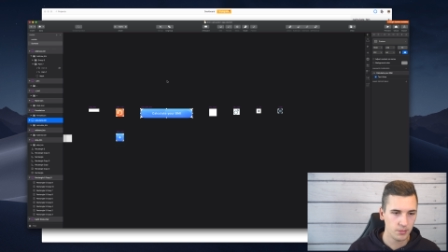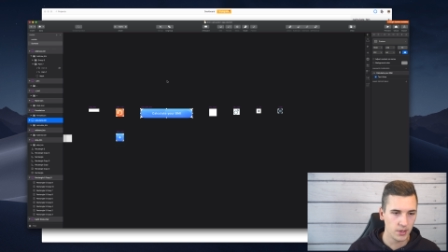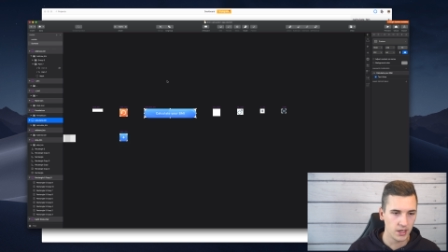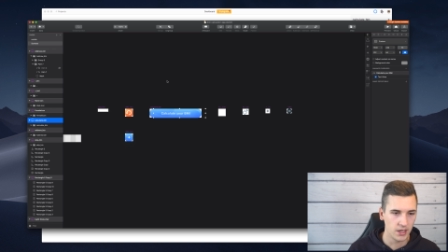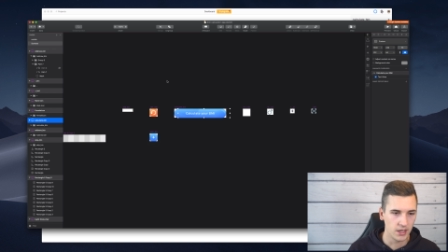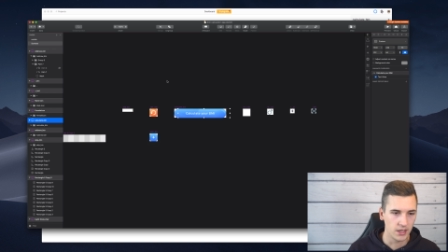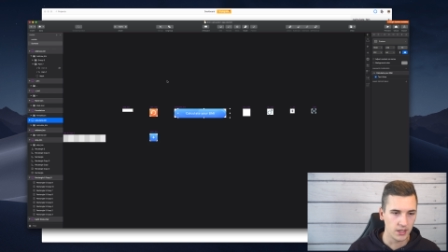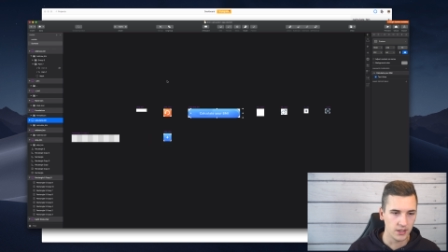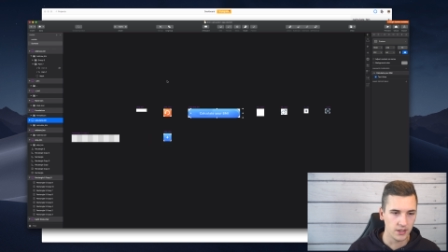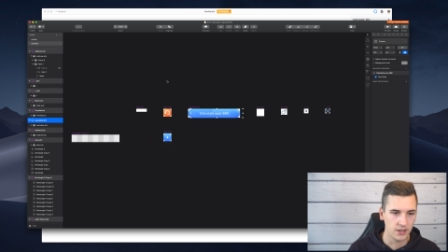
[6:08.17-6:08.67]

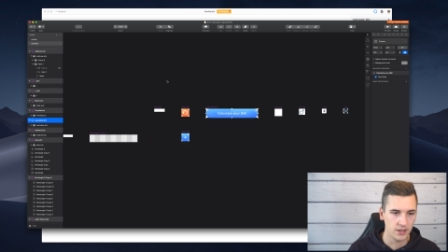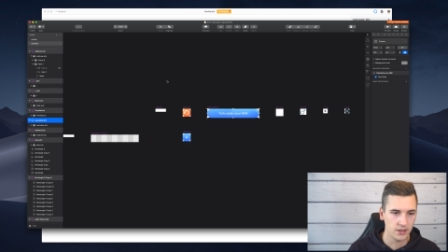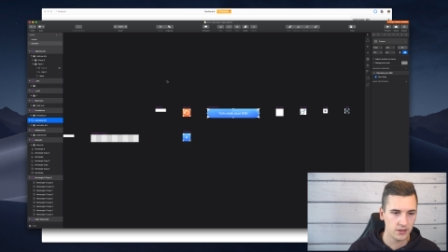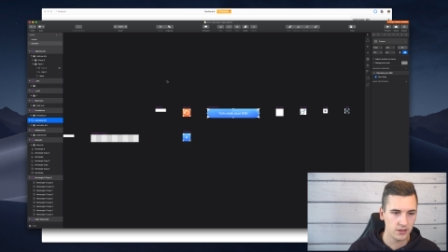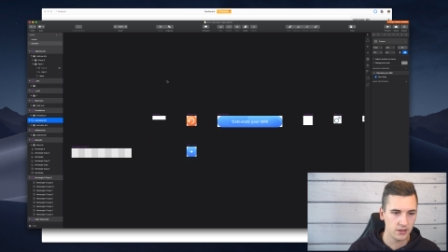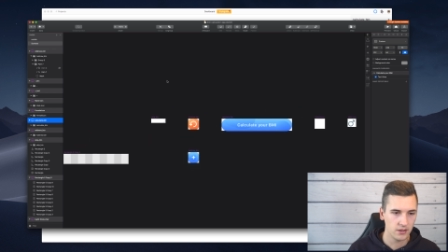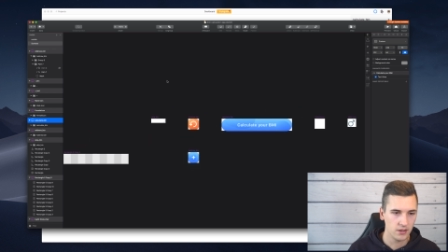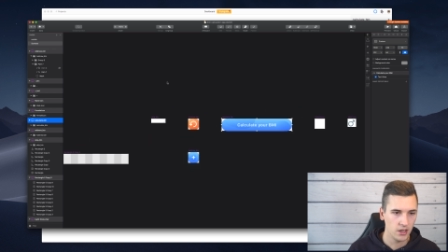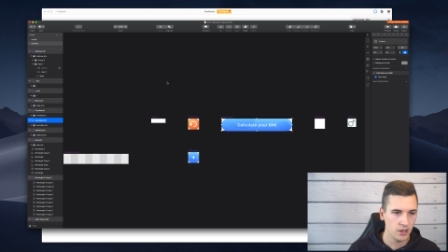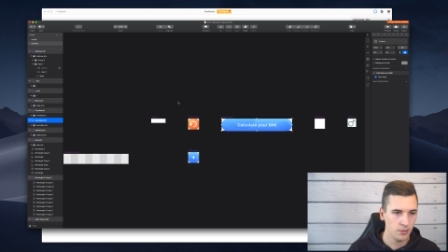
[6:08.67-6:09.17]
by
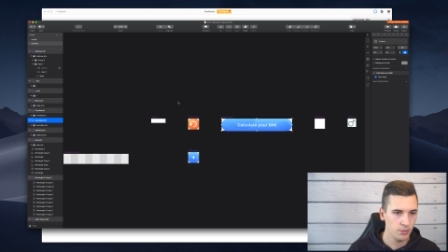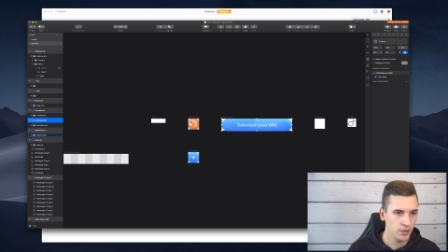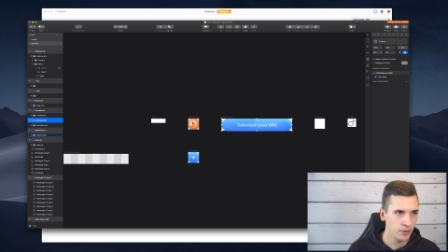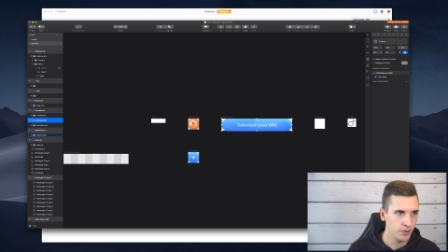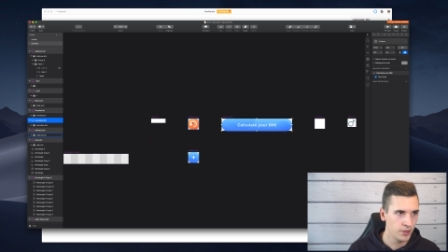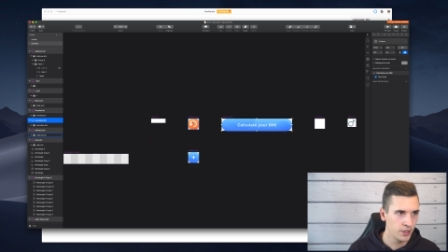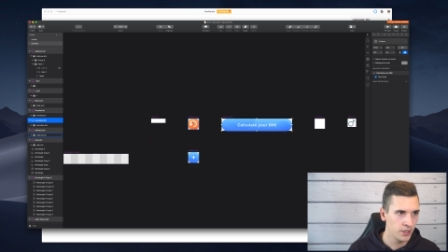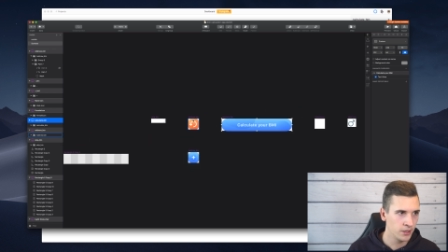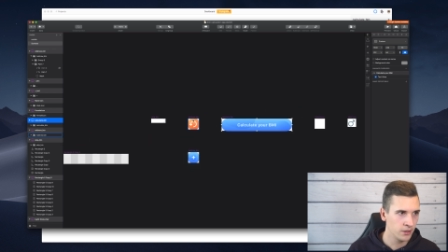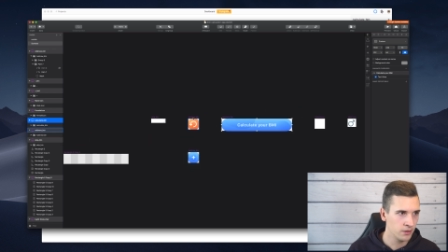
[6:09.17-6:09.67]

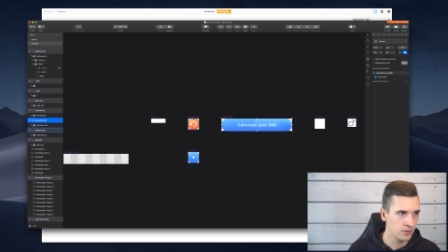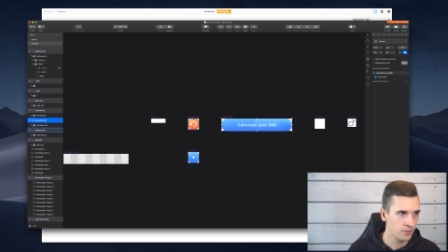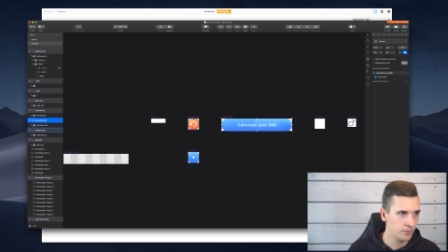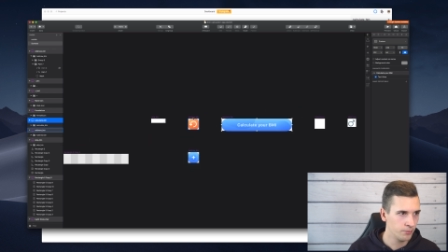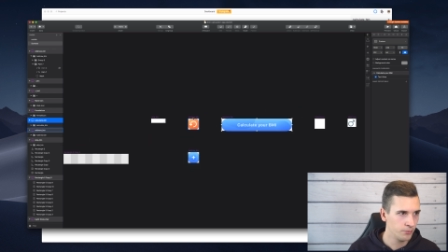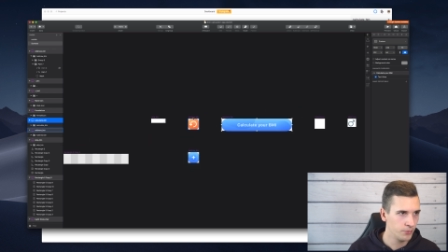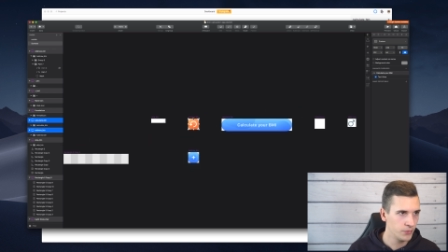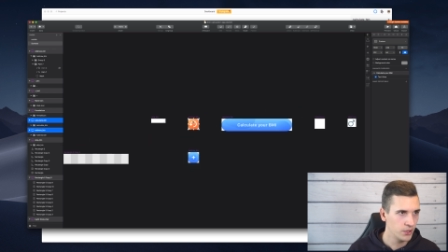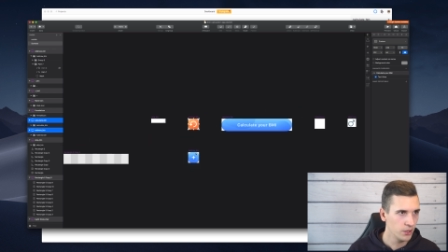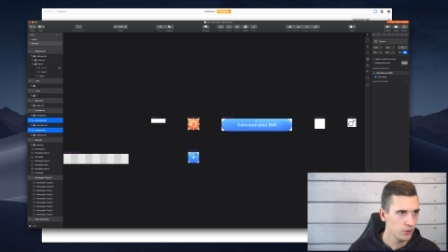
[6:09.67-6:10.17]
uploading
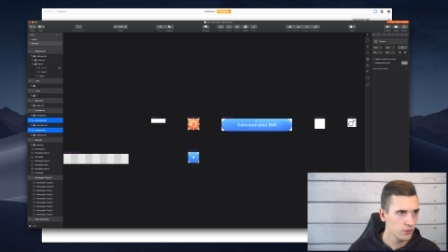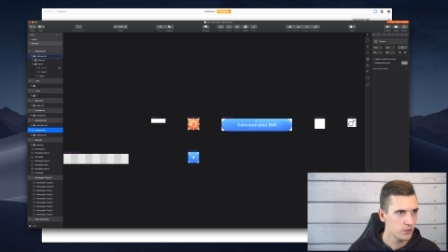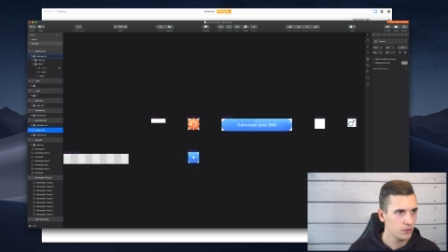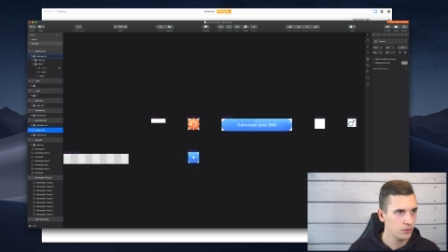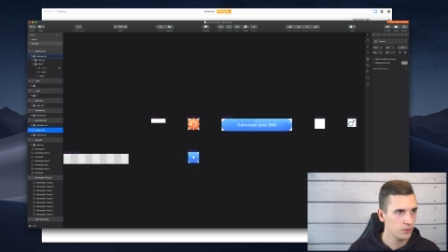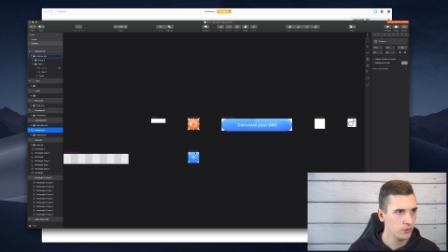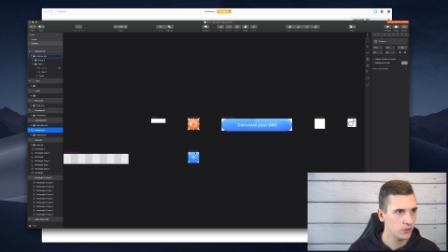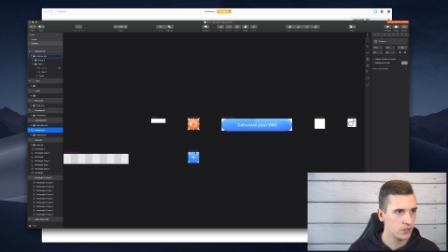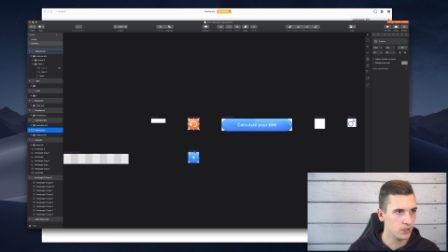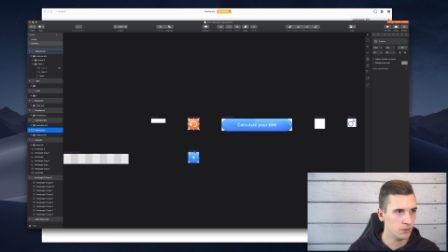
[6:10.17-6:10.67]
those
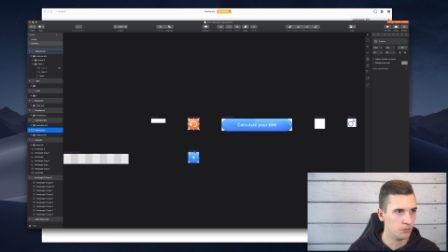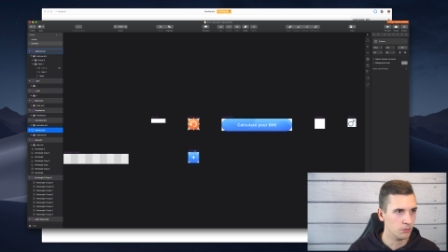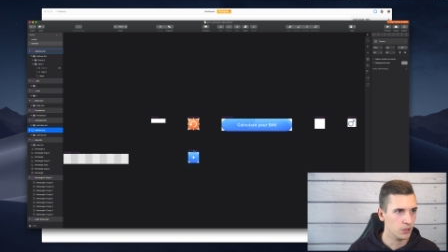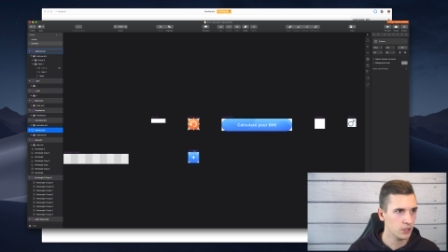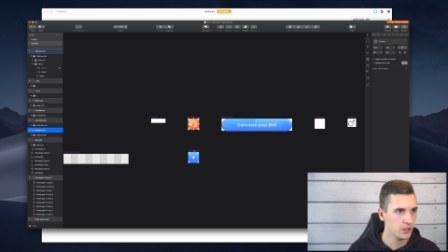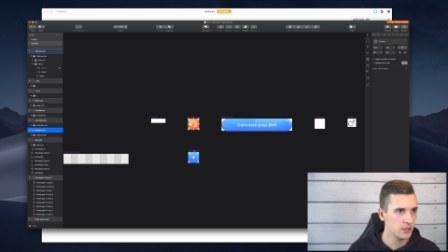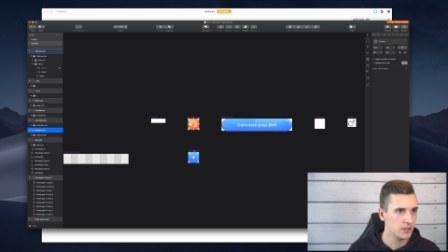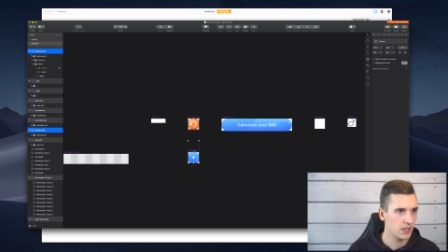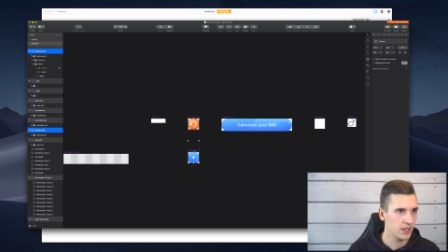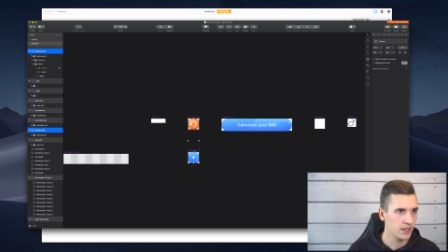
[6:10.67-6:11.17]
two symbols,